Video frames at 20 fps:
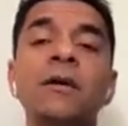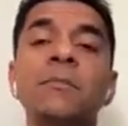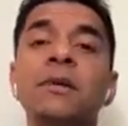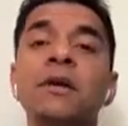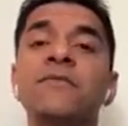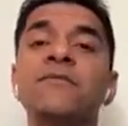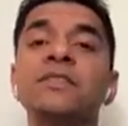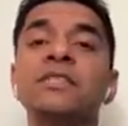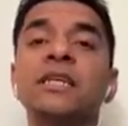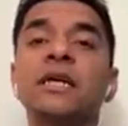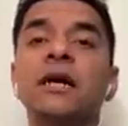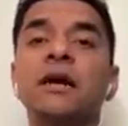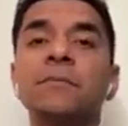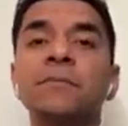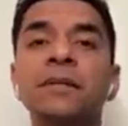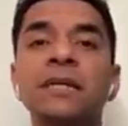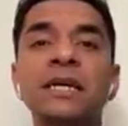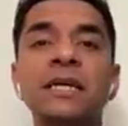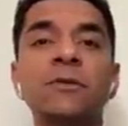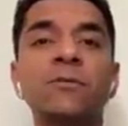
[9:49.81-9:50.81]
but if it's
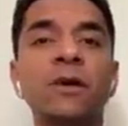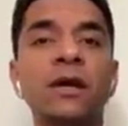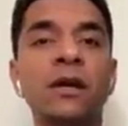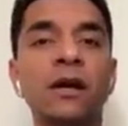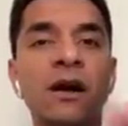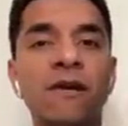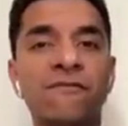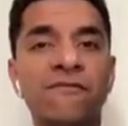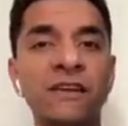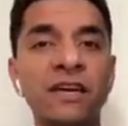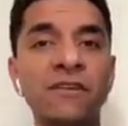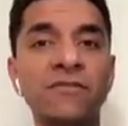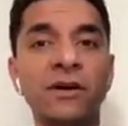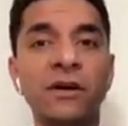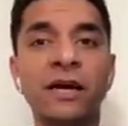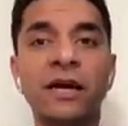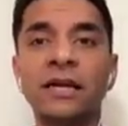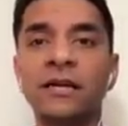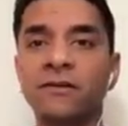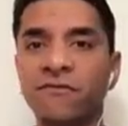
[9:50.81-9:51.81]
accompanied with a
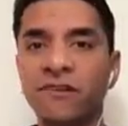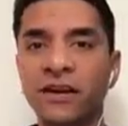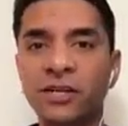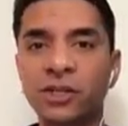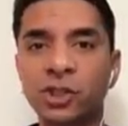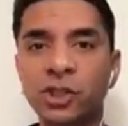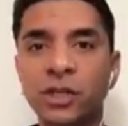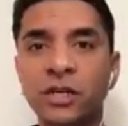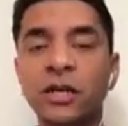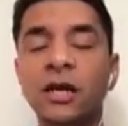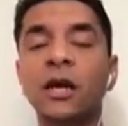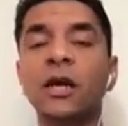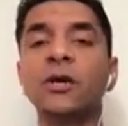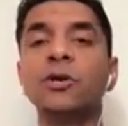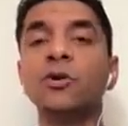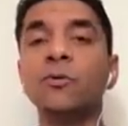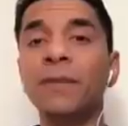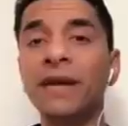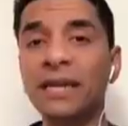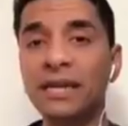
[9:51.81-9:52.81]
fever and infection,
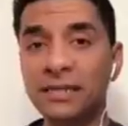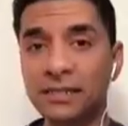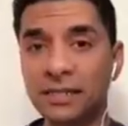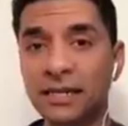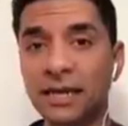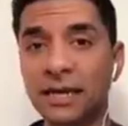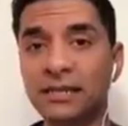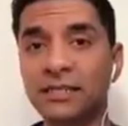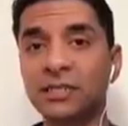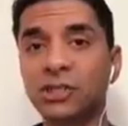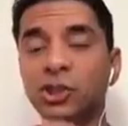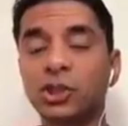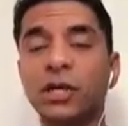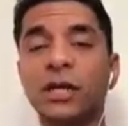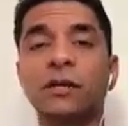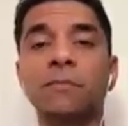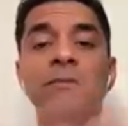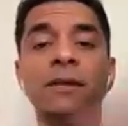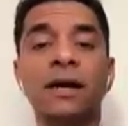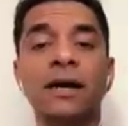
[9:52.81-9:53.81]
you may need to get this
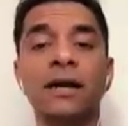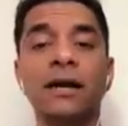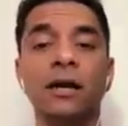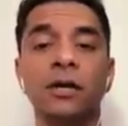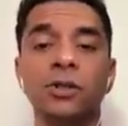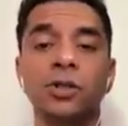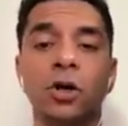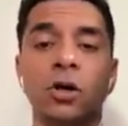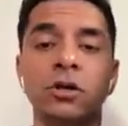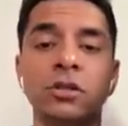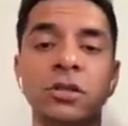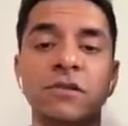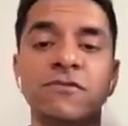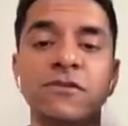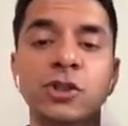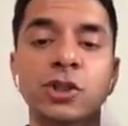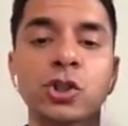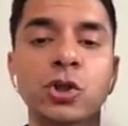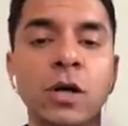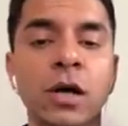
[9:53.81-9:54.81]
checked by a doctor
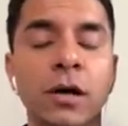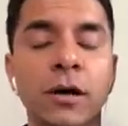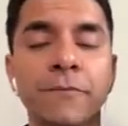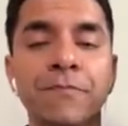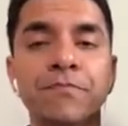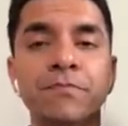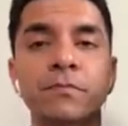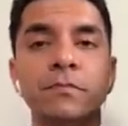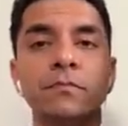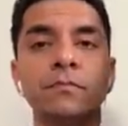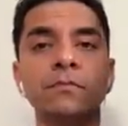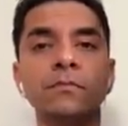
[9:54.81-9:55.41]
for sure.